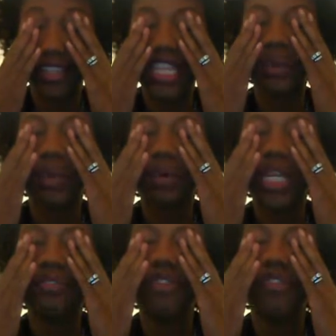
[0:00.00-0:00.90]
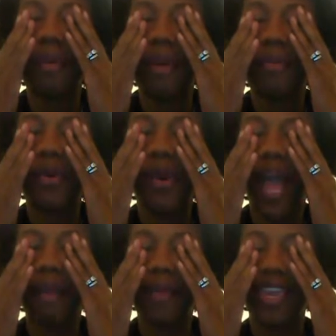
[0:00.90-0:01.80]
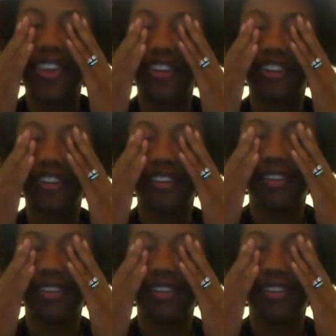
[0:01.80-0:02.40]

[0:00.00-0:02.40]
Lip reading: They won't even remember I'm here.